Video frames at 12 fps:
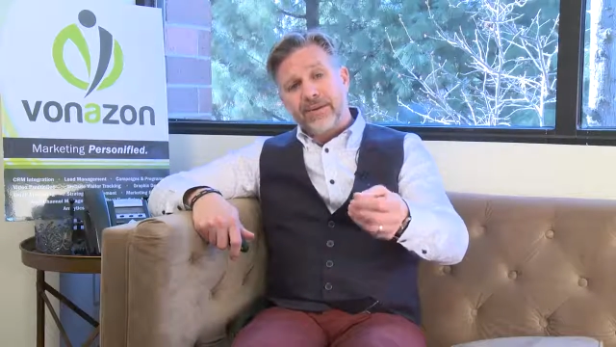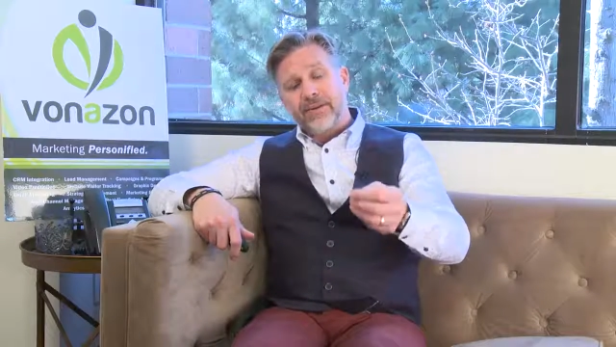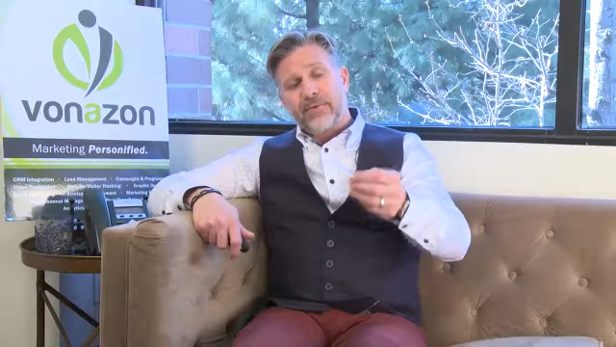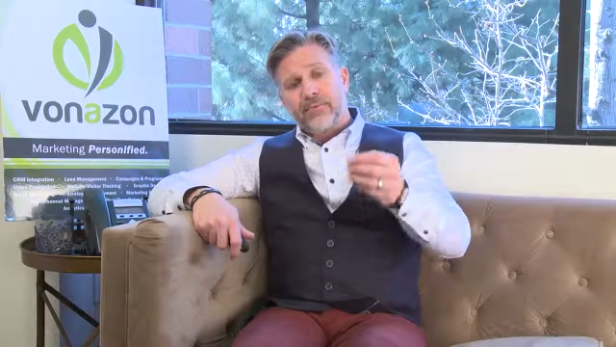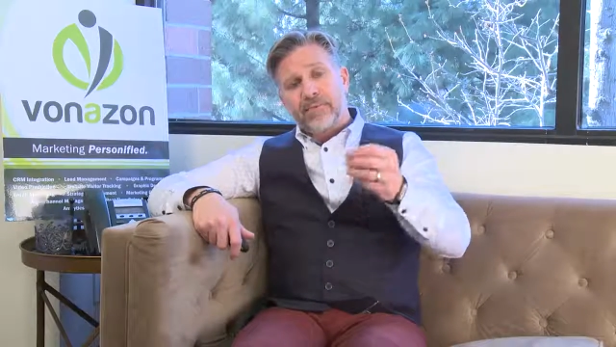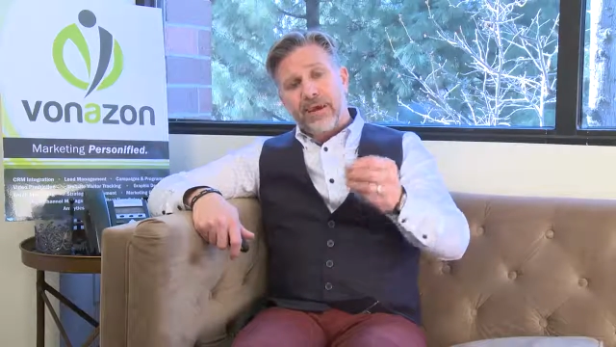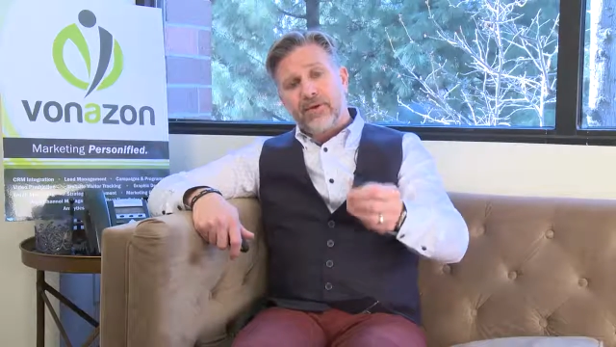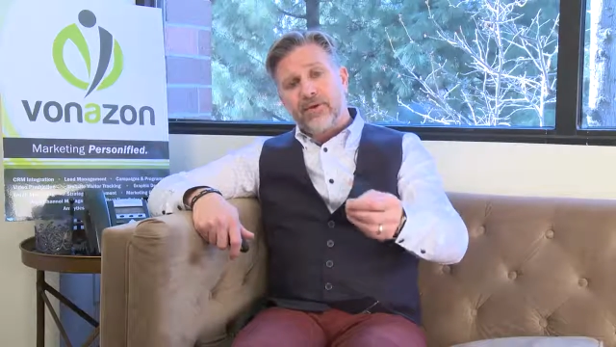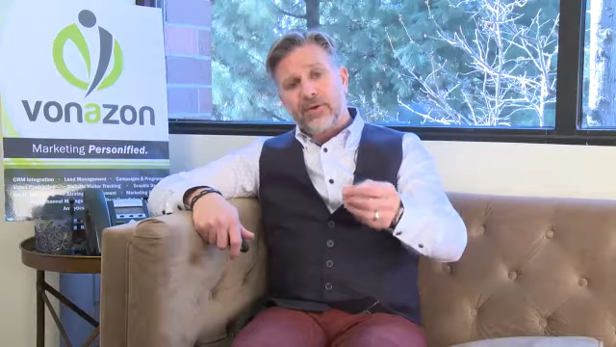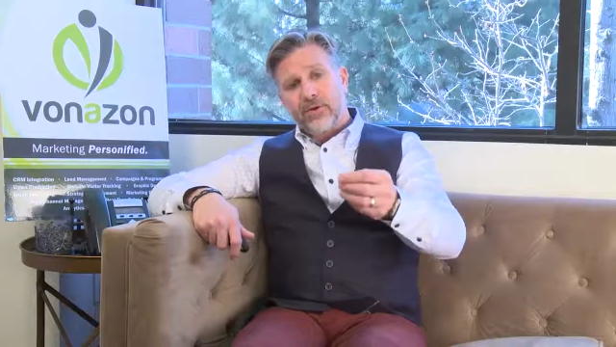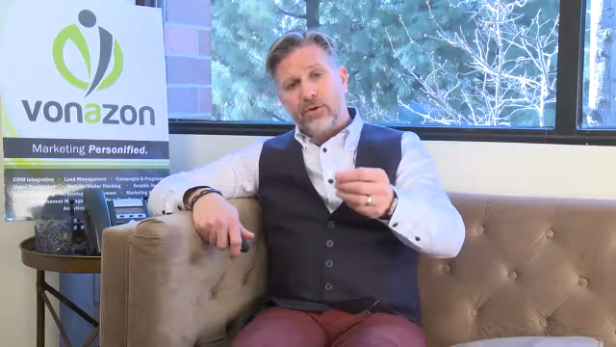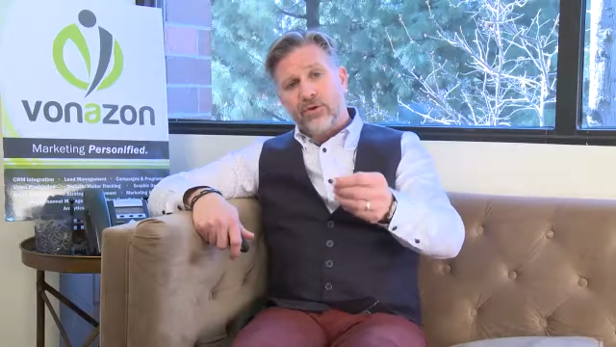the
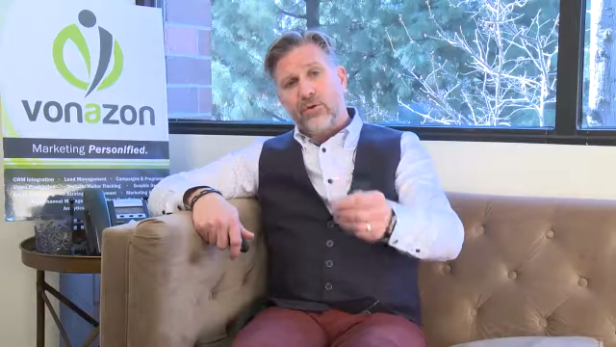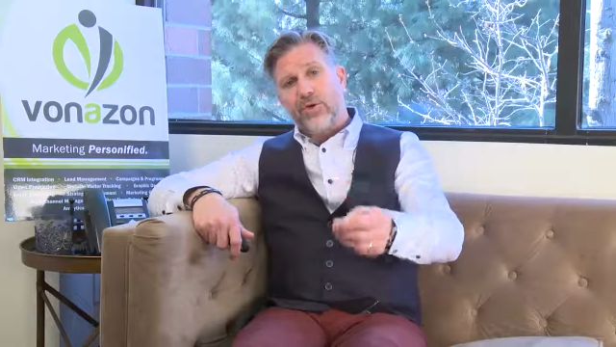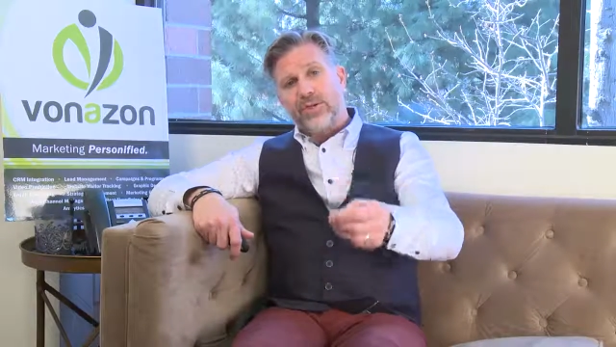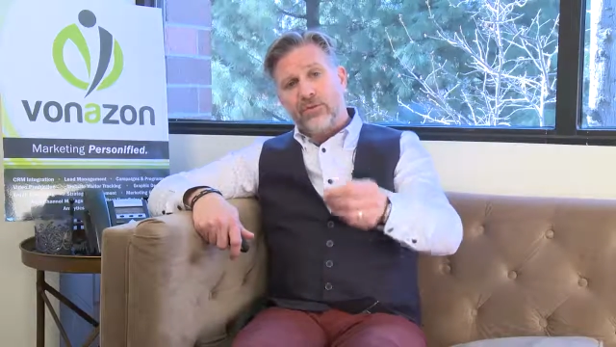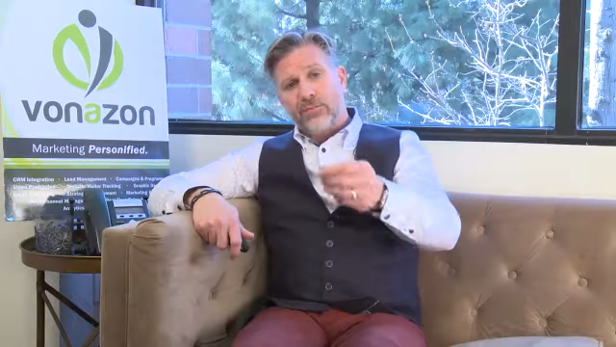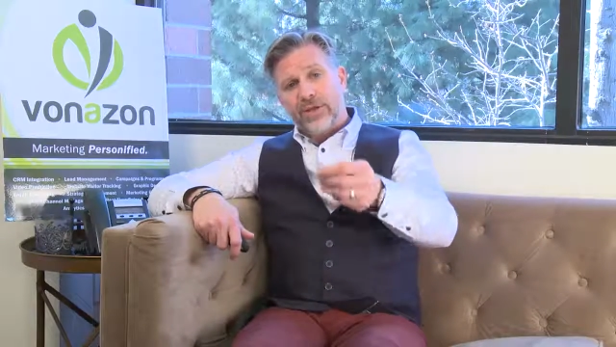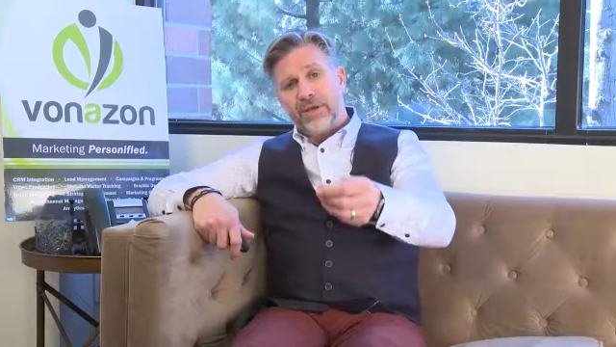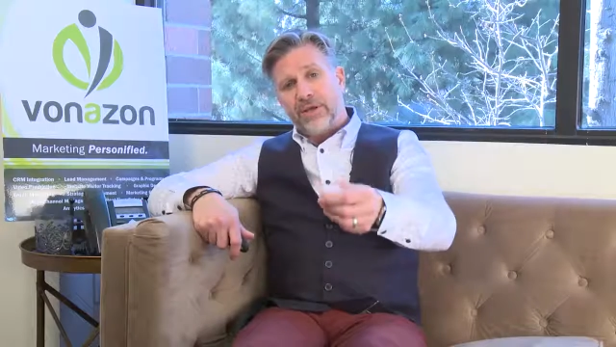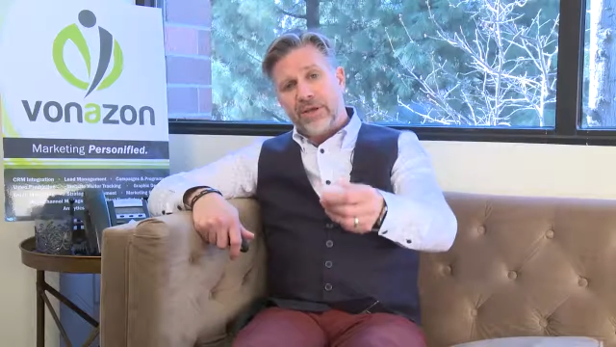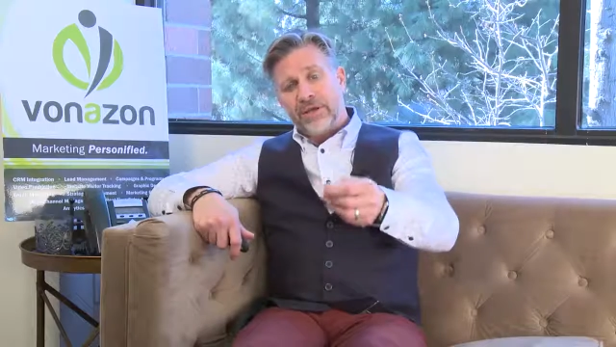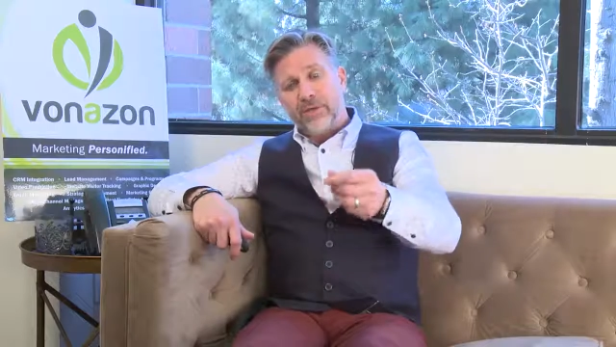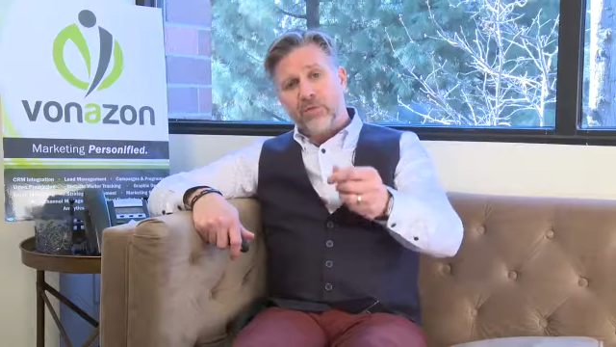better you're going to
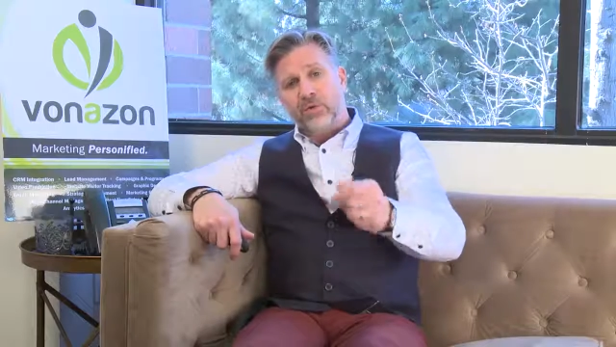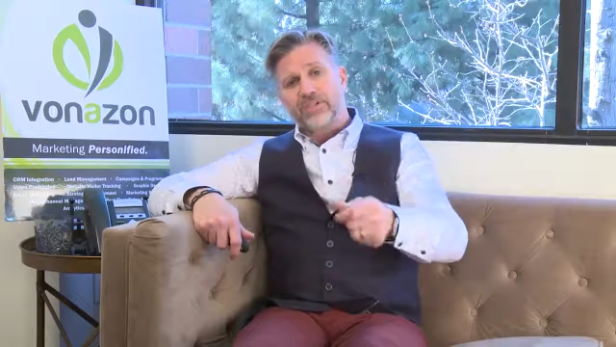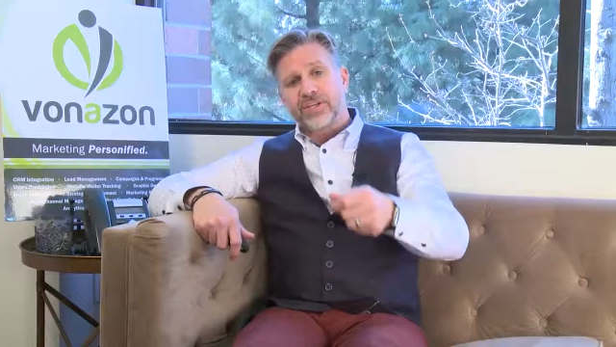be and the more